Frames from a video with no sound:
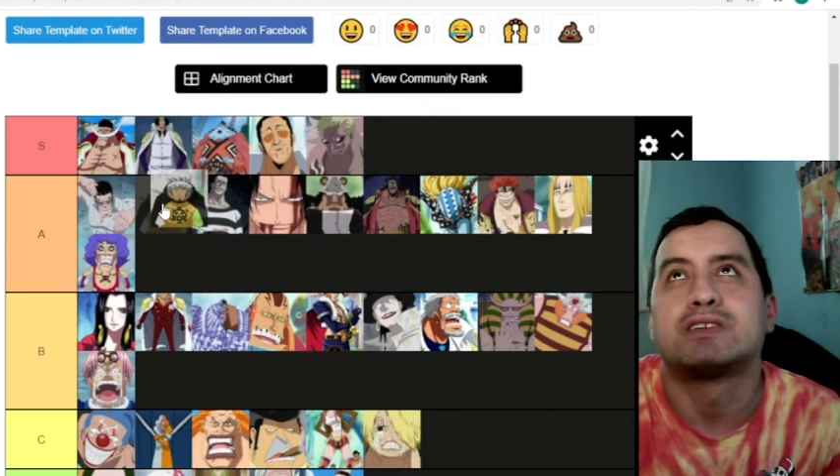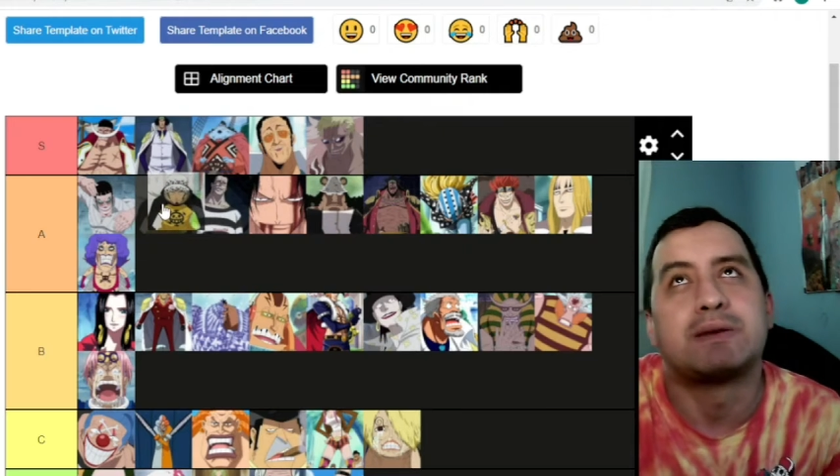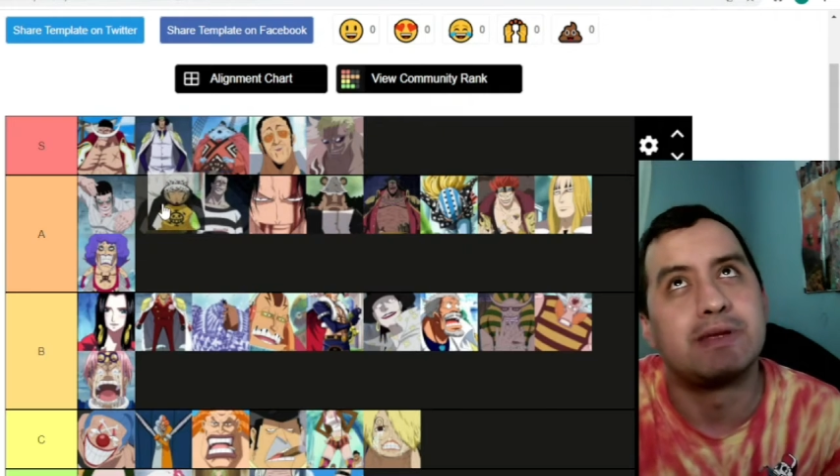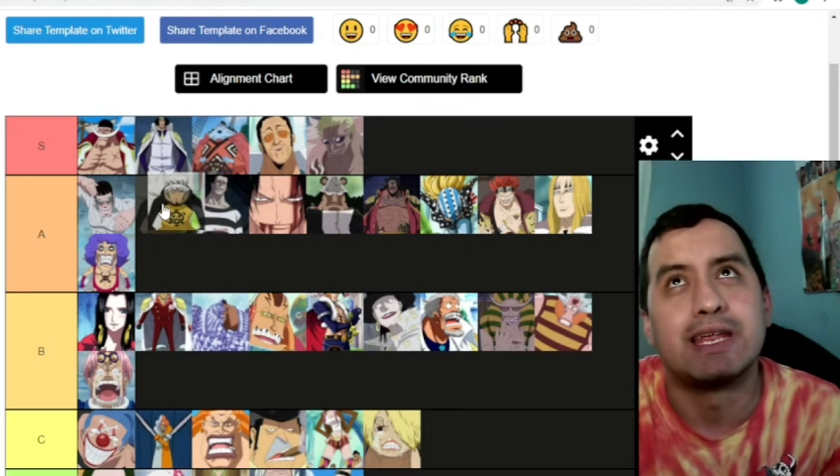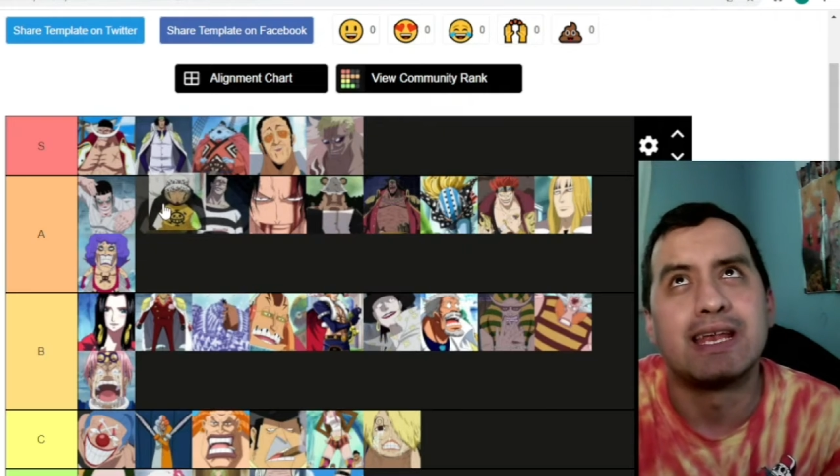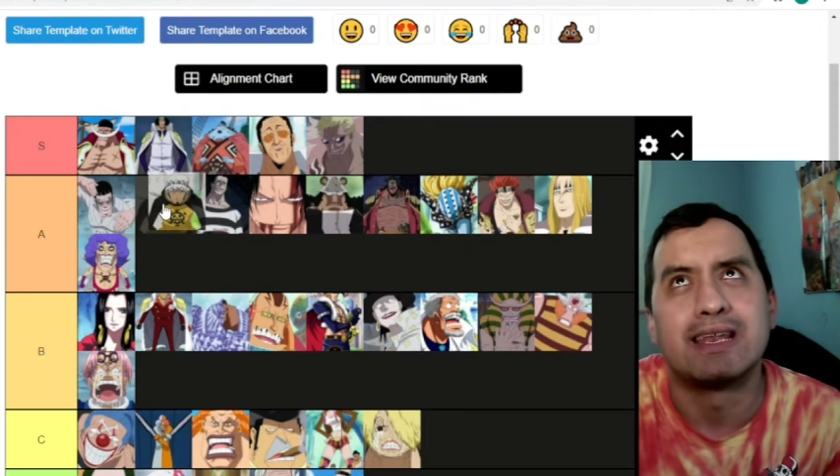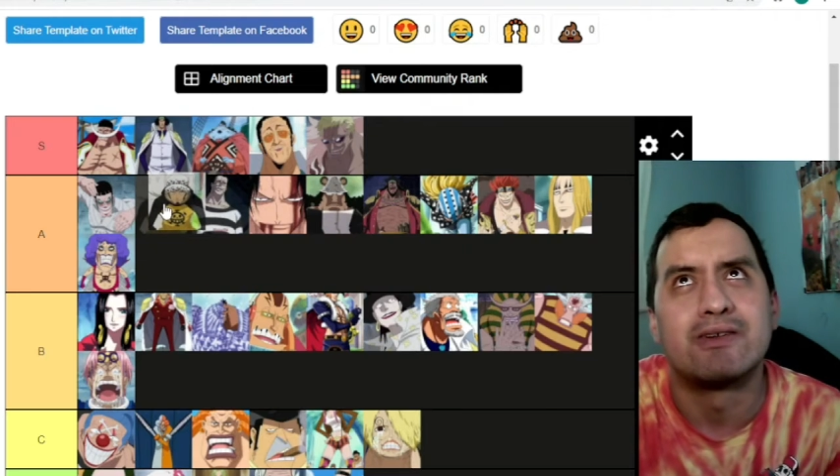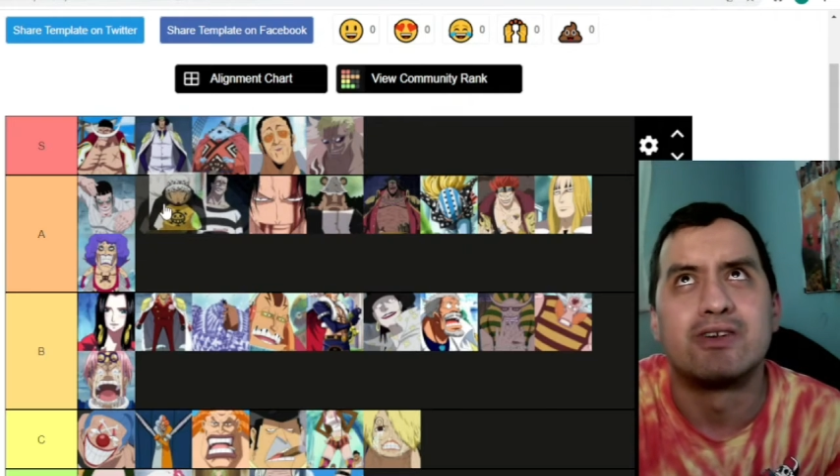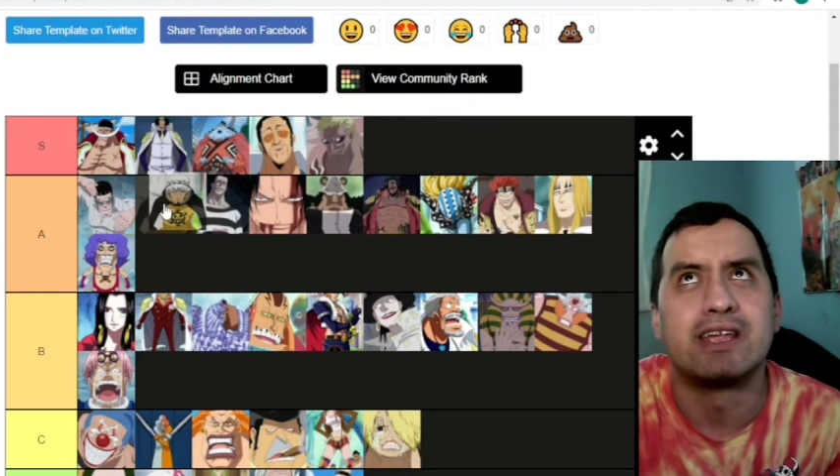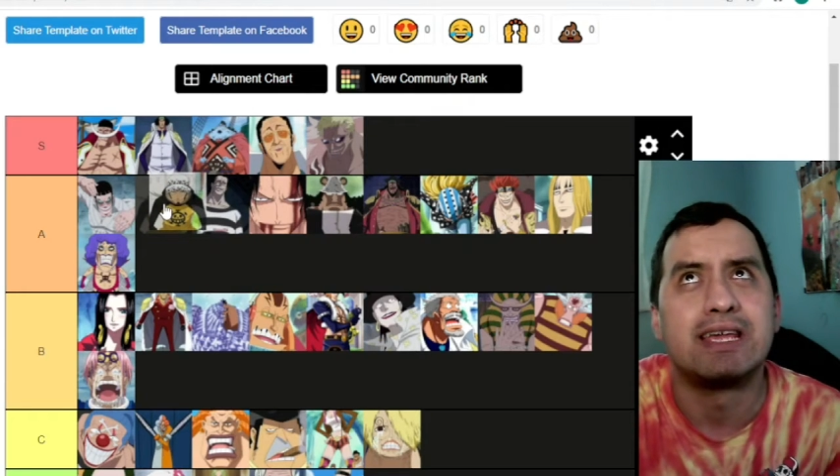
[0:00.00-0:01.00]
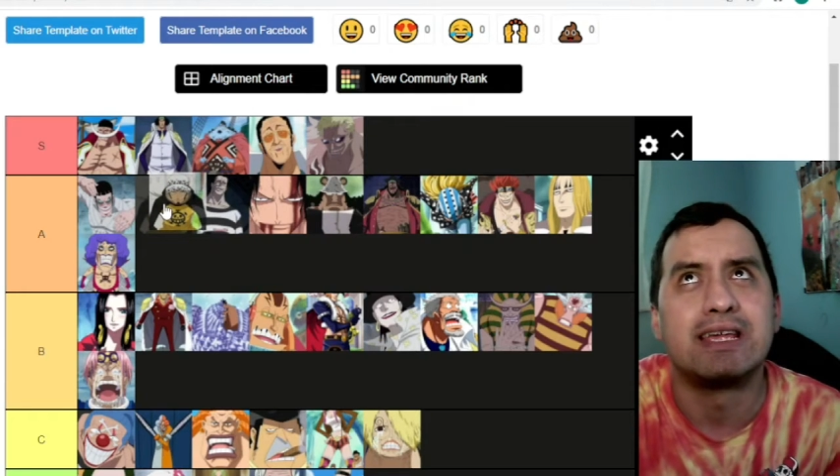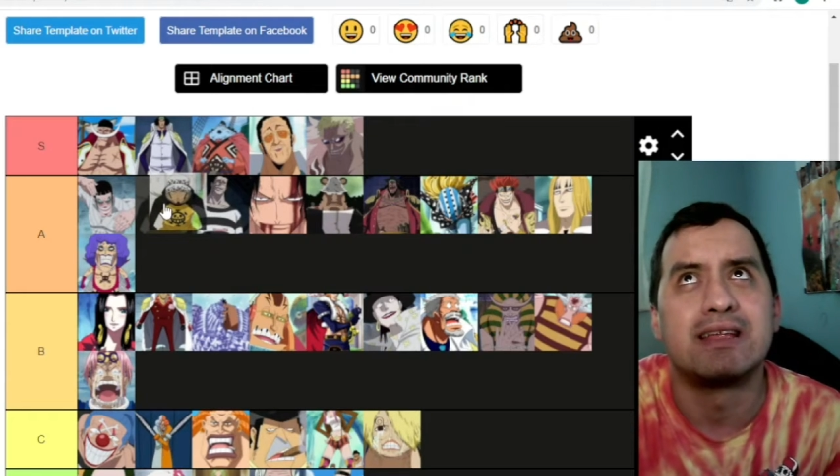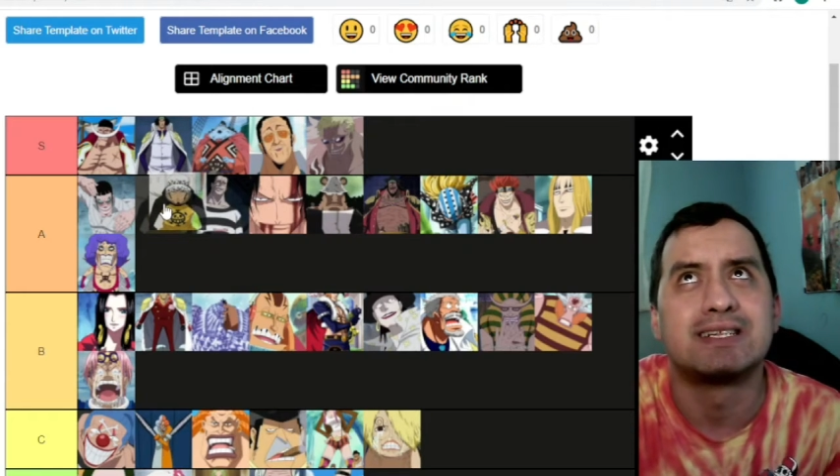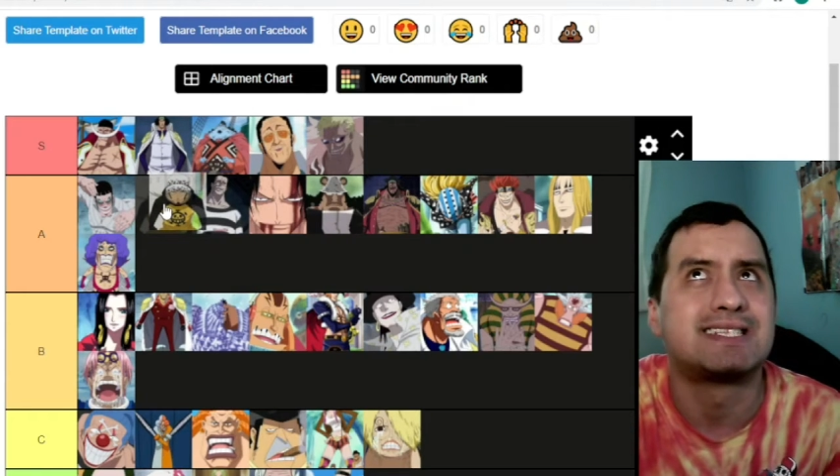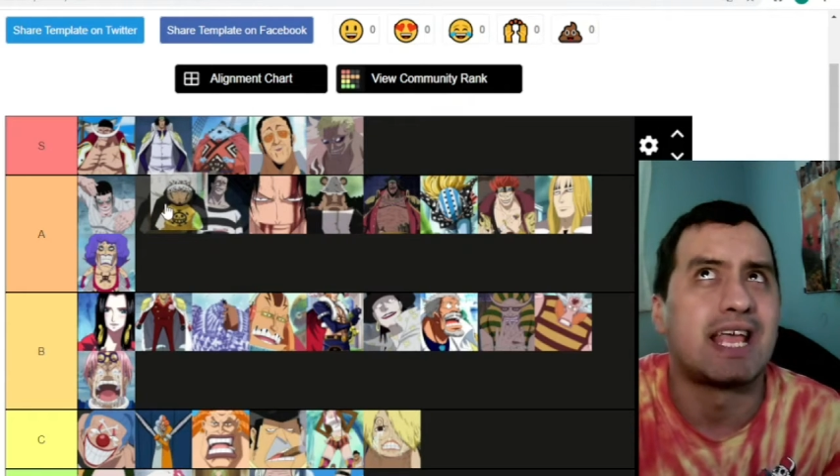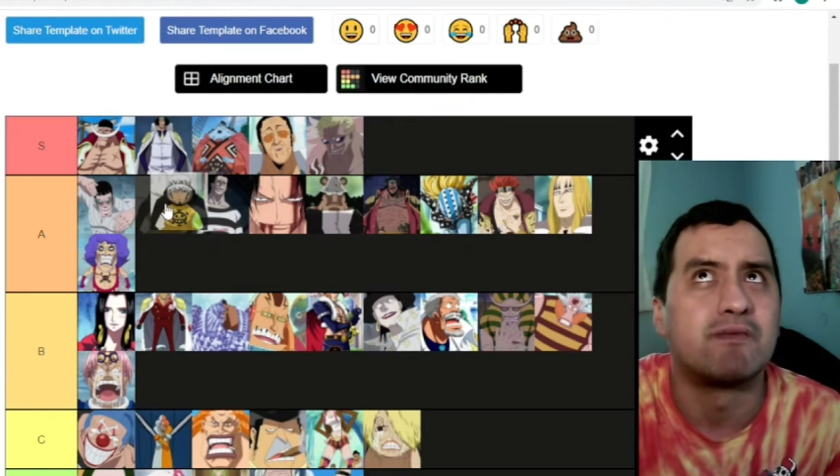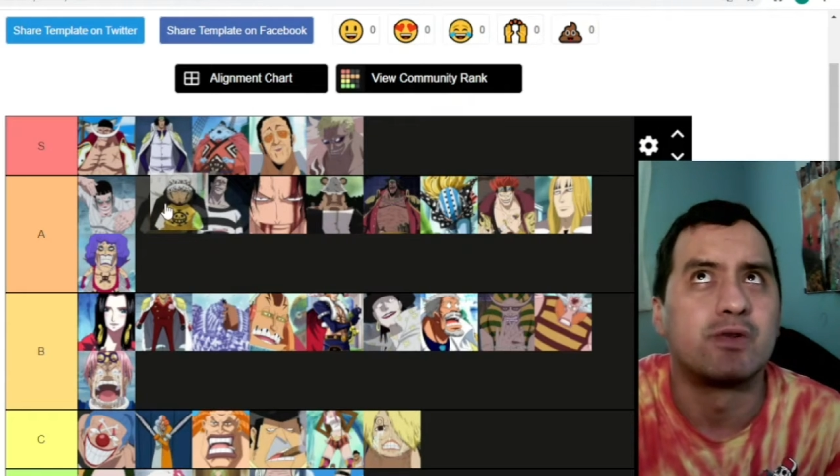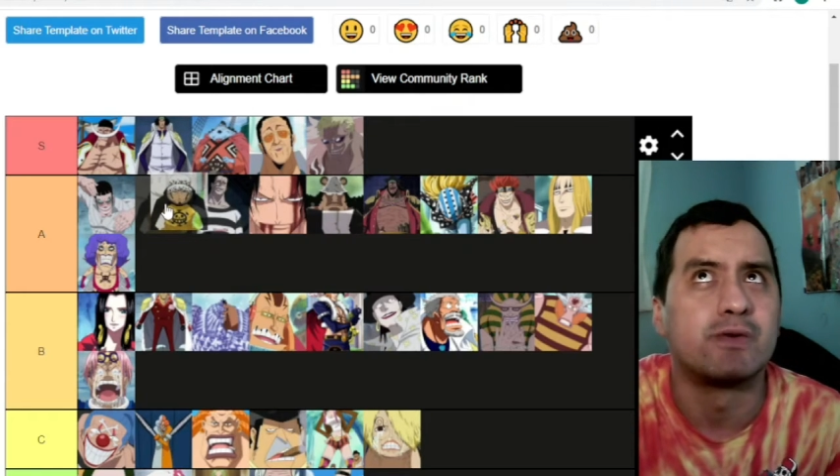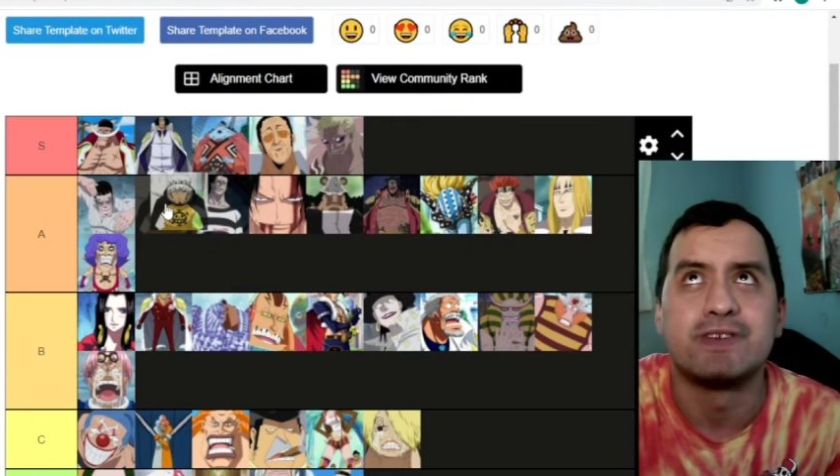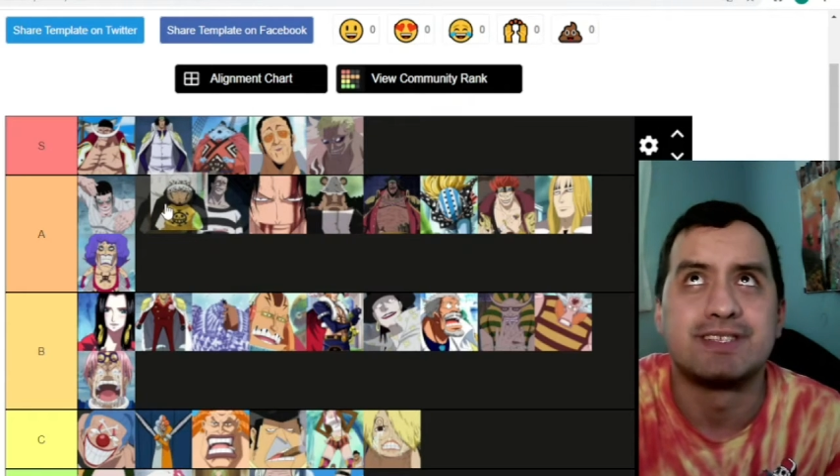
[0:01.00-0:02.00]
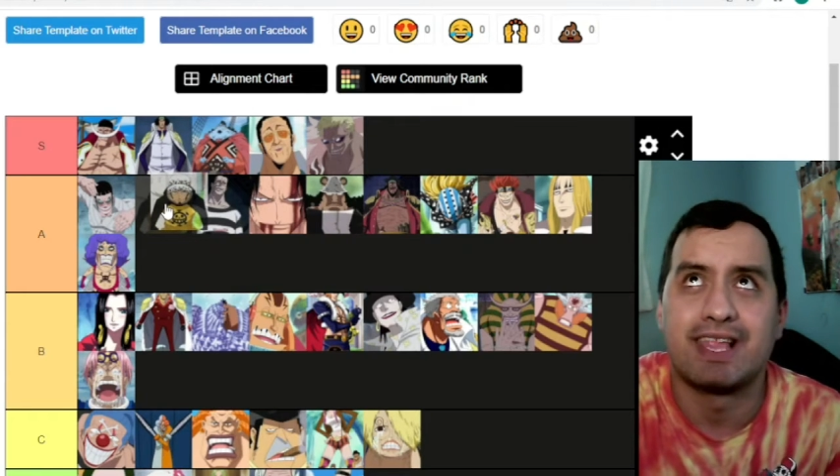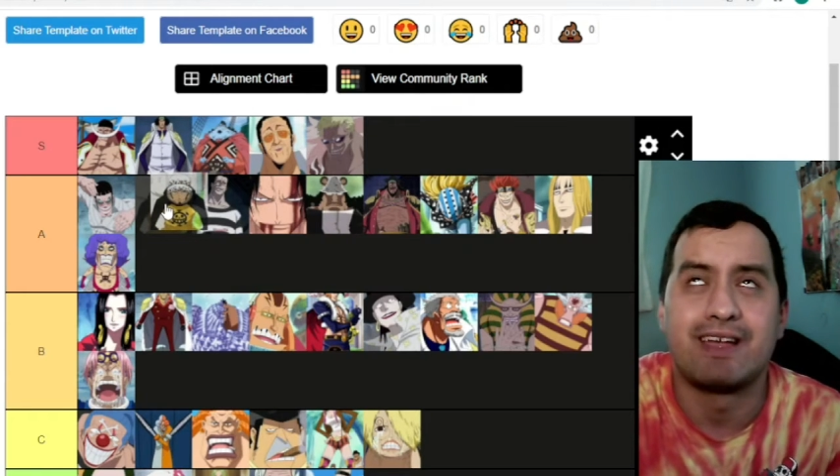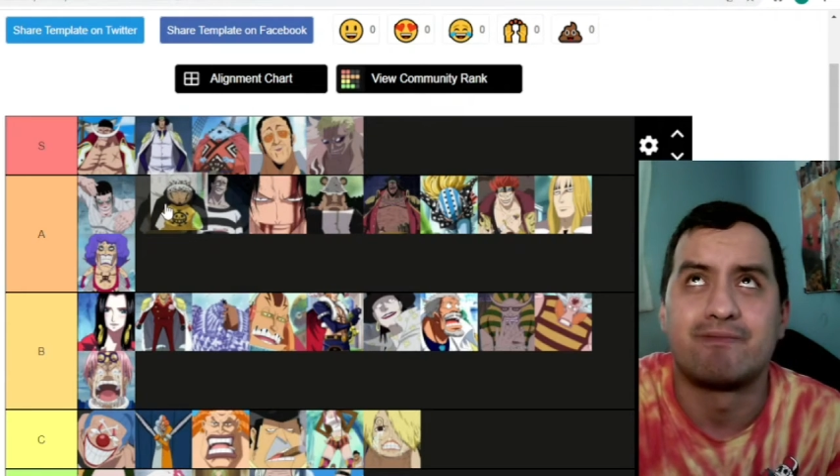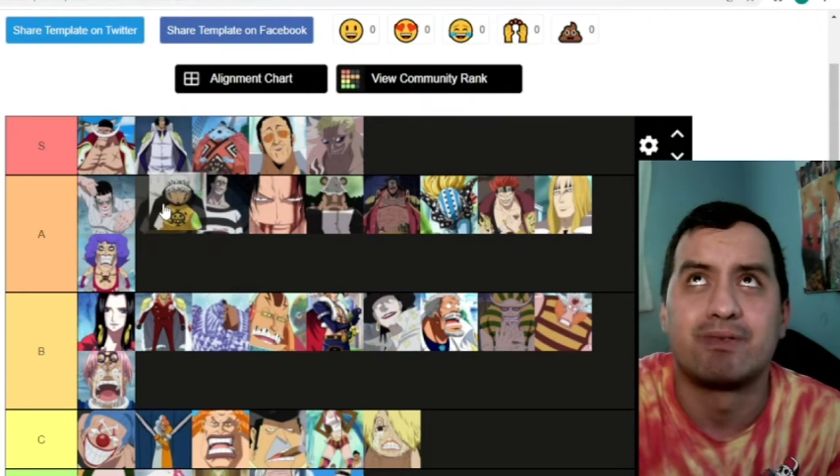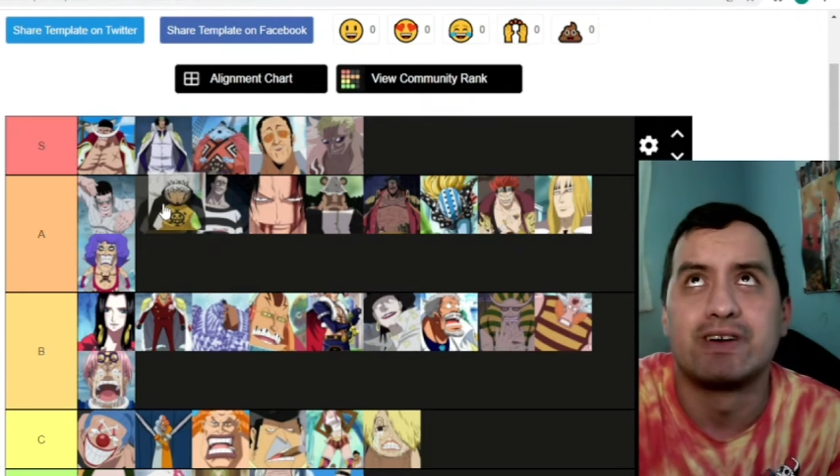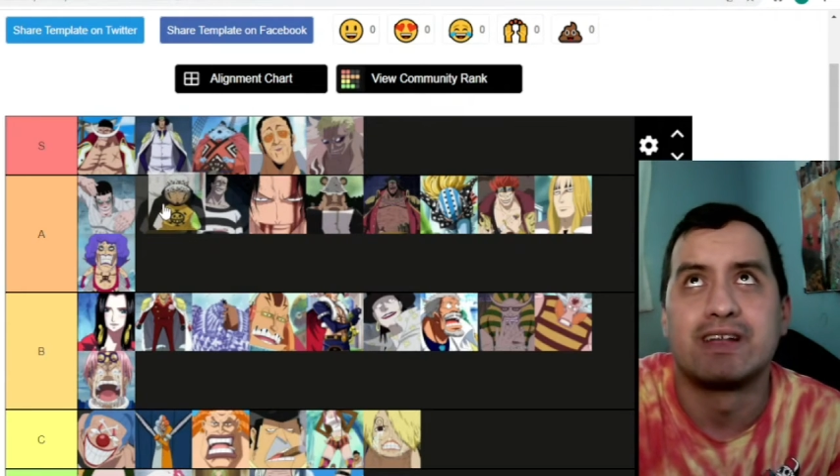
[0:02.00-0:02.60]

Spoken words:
I mean, he literally saved Luffy's life, bro.